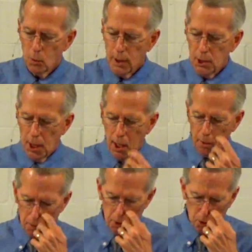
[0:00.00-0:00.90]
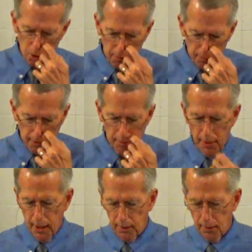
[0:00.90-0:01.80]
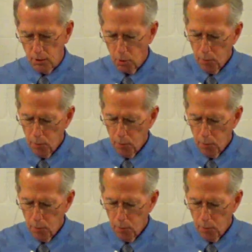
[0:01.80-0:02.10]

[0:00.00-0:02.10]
to reach out to do something about it.